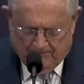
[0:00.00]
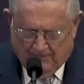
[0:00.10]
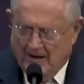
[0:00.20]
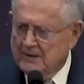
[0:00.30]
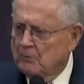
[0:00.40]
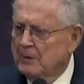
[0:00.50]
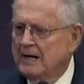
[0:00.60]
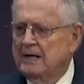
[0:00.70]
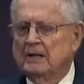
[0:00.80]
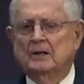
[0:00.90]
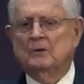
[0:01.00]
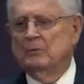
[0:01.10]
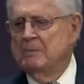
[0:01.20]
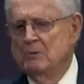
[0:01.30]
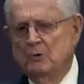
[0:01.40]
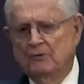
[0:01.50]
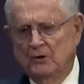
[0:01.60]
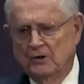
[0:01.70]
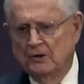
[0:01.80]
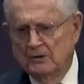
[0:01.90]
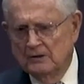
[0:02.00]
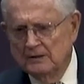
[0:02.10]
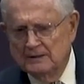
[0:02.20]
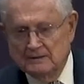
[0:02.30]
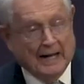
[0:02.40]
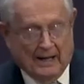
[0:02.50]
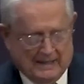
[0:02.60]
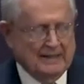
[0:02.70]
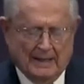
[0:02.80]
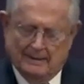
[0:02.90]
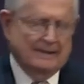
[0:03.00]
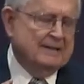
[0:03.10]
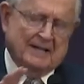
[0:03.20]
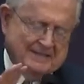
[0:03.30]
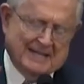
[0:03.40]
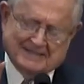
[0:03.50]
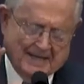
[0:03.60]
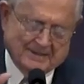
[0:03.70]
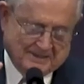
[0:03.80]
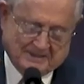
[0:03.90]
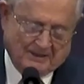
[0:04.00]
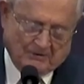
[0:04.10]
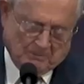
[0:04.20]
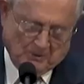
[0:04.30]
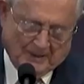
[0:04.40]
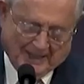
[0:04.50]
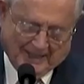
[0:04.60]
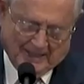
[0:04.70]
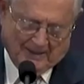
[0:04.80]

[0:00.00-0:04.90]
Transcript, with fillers: find a way to remove her. Now, that sounds terrible, like